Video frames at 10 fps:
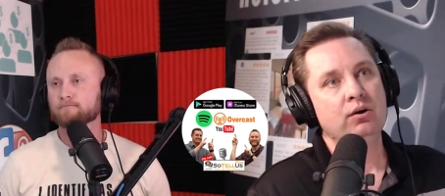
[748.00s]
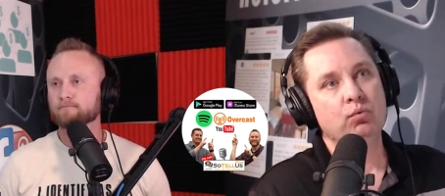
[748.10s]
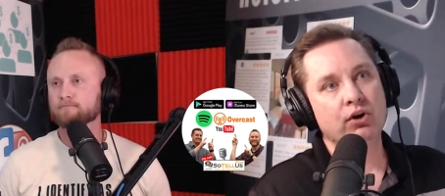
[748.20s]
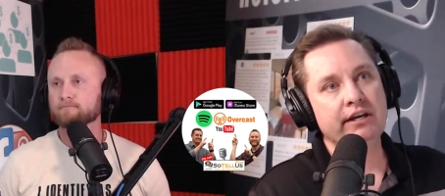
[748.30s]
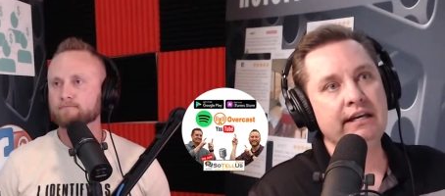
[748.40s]

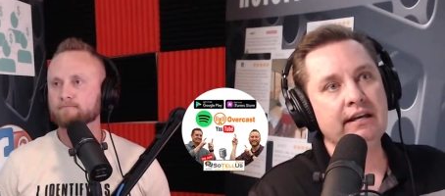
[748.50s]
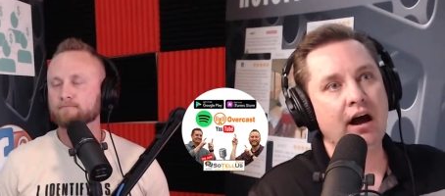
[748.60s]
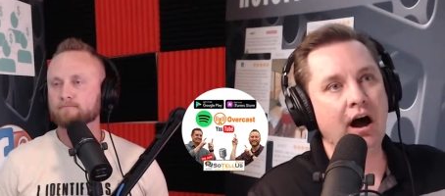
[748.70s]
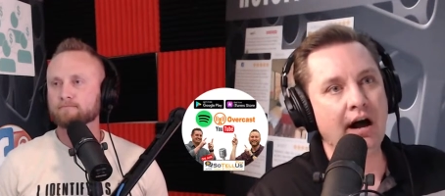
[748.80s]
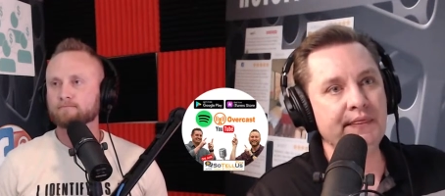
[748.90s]
Speaker 1: working
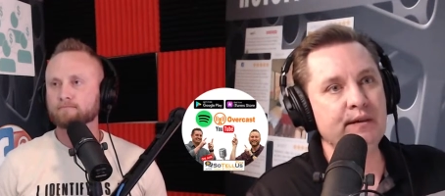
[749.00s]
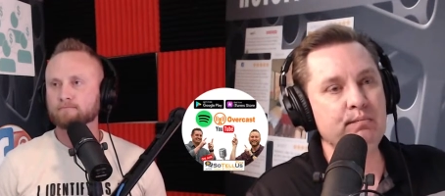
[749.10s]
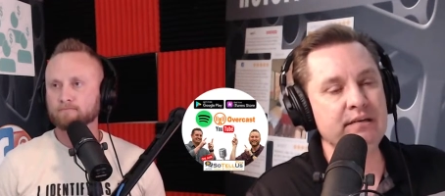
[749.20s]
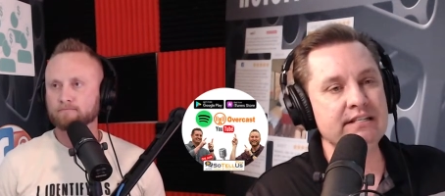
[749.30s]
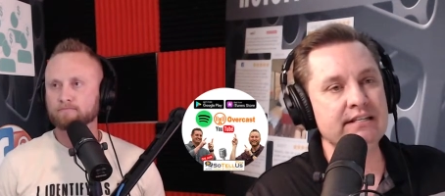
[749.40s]
on the
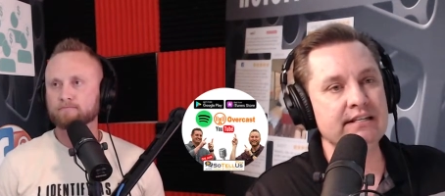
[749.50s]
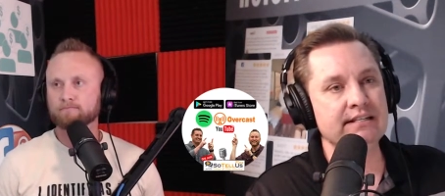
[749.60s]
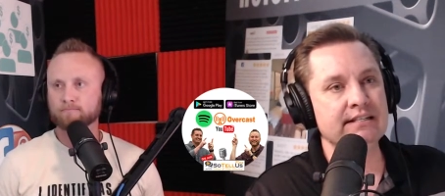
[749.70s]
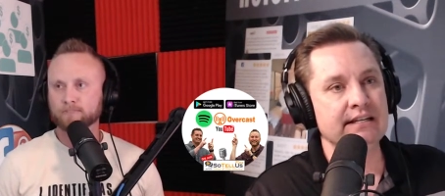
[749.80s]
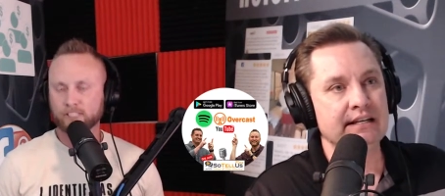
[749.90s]

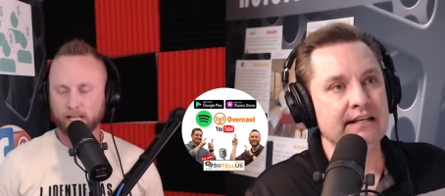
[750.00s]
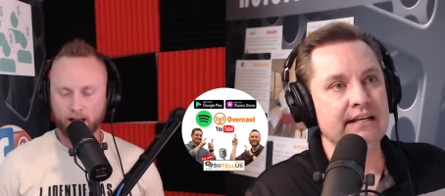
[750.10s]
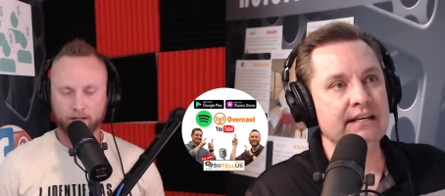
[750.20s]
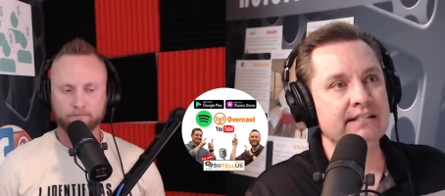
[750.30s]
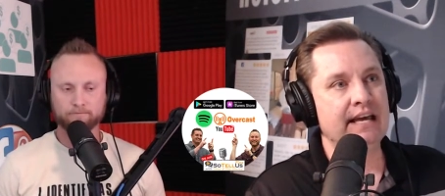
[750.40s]
business yeah.
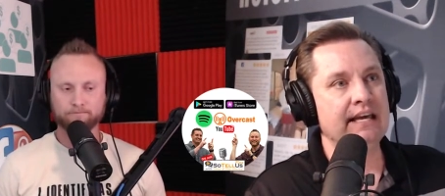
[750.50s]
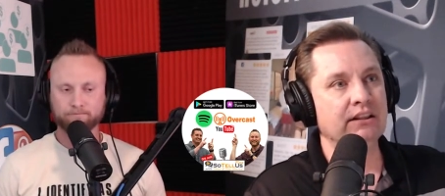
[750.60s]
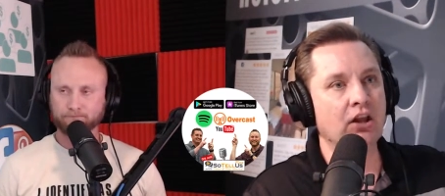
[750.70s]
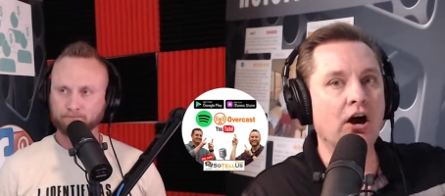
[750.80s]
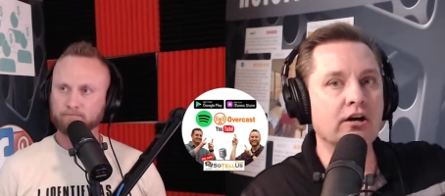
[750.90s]
is a
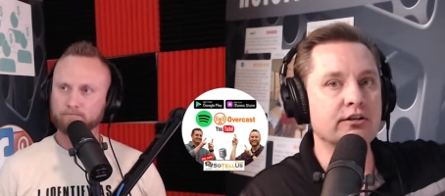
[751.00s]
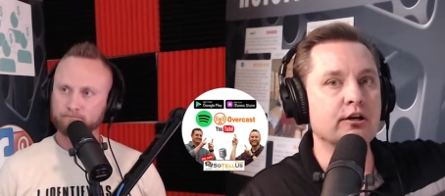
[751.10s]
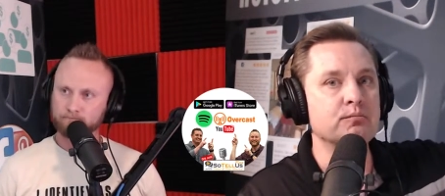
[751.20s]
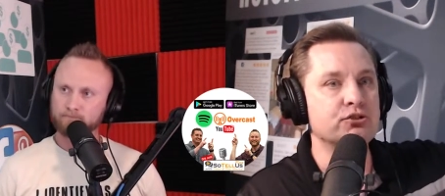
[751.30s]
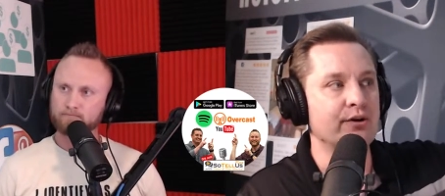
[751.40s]

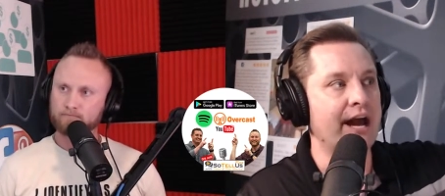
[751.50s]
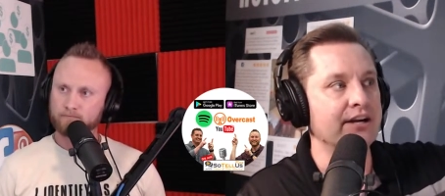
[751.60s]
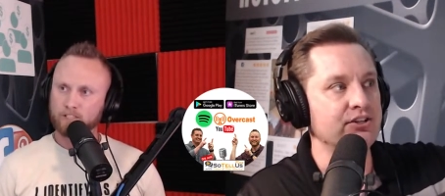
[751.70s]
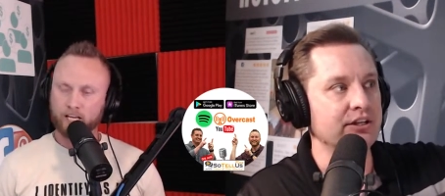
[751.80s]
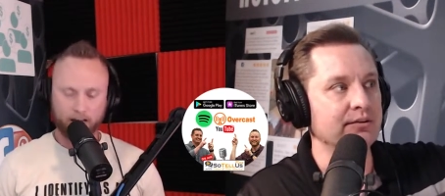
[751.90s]
long-term strategy.